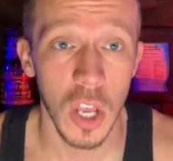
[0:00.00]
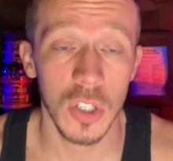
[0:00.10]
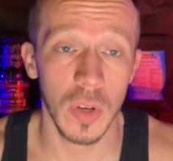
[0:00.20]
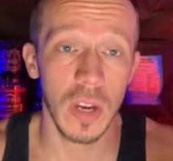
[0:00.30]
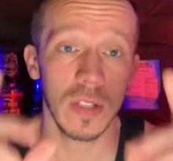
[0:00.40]

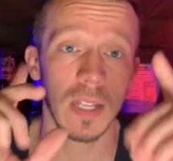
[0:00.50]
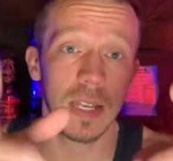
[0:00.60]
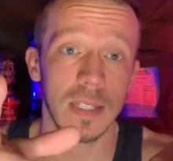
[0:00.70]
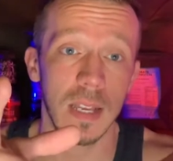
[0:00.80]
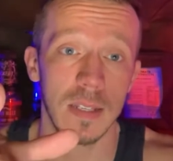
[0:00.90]
So here's the
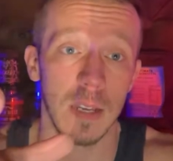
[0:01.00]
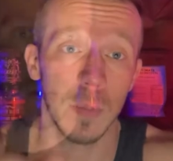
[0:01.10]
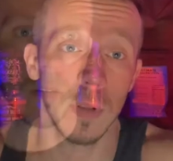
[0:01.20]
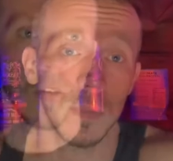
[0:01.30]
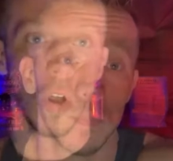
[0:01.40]
taste test
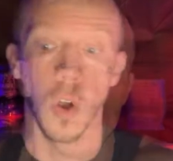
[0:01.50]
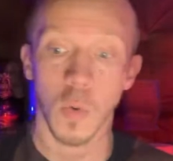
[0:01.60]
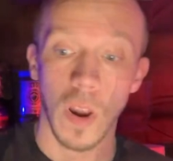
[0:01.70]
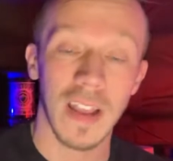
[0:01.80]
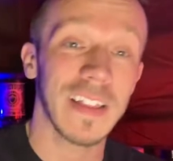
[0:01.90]
segment. All
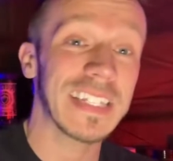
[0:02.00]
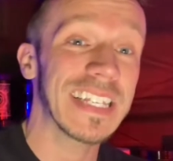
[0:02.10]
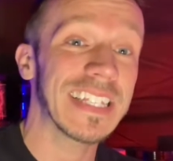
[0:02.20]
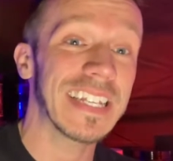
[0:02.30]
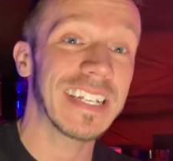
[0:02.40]
right, this
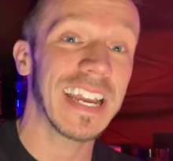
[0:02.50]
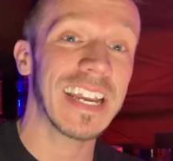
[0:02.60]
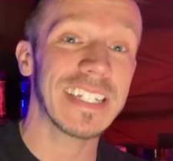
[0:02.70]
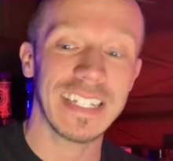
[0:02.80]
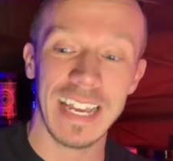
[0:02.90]
is the
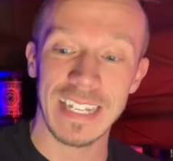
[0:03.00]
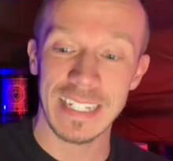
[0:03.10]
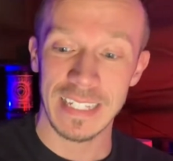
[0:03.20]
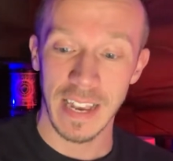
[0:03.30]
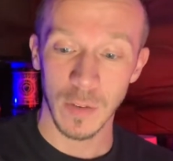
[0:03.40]
taste
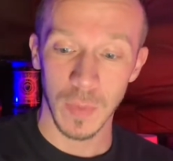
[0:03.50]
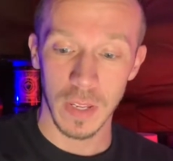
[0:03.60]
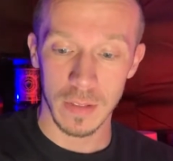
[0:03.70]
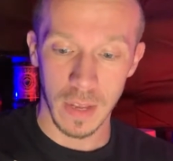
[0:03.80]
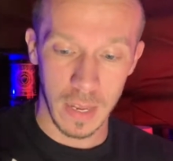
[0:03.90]
test
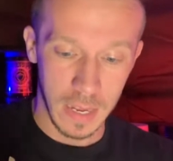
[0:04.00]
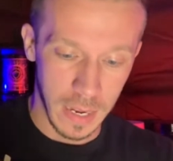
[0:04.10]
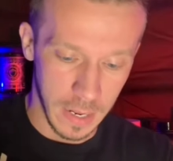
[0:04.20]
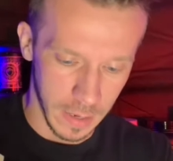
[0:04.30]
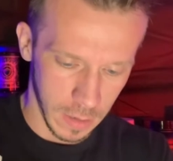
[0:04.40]
segment
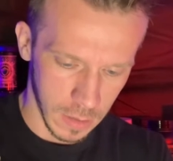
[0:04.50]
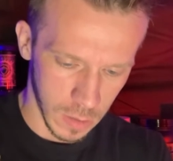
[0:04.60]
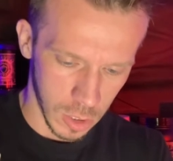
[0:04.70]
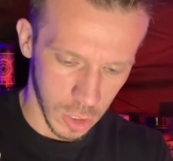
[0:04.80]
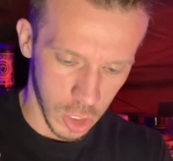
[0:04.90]
on
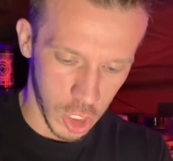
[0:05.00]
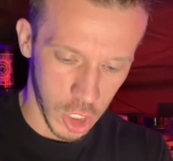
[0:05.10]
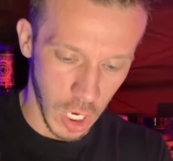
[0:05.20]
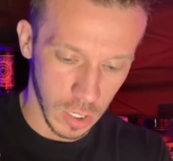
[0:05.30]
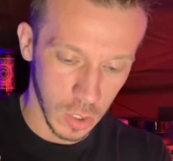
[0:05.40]

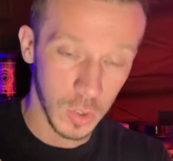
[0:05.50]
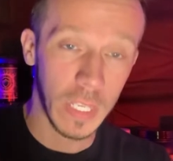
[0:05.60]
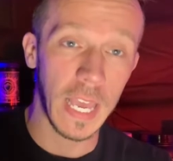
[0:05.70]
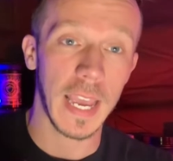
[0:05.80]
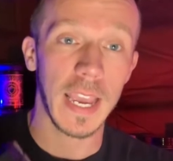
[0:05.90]
Jungle
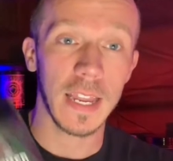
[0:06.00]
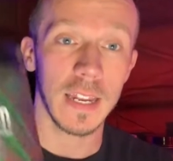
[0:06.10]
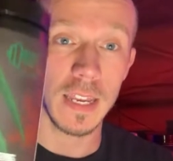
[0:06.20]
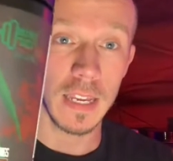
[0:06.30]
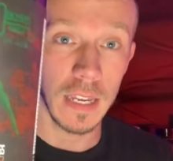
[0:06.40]

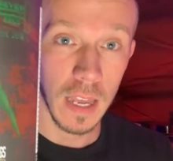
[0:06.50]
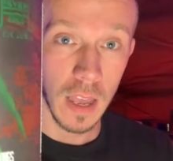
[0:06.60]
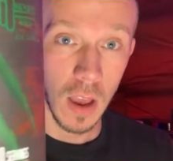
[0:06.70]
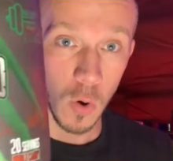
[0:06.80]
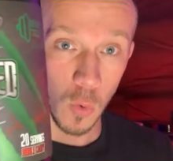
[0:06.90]
Candy
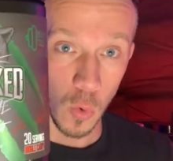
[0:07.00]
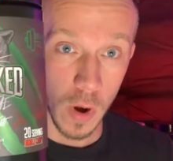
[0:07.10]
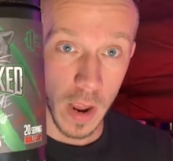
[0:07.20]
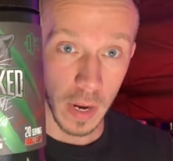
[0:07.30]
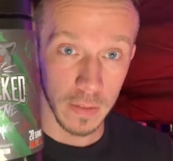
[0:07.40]

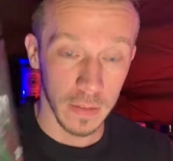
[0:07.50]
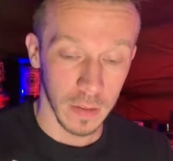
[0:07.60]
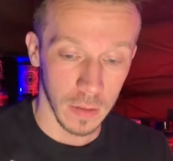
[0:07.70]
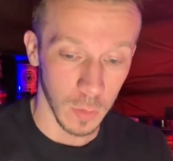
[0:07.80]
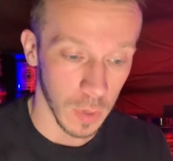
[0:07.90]
Wrecked.
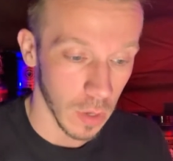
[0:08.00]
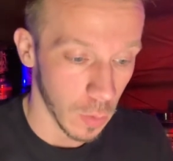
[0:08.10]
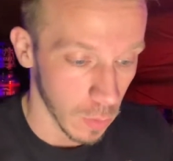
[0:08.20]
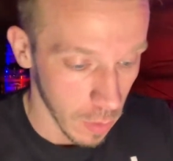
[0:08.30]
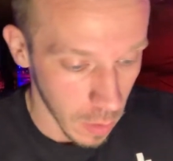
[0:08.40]
Here we go.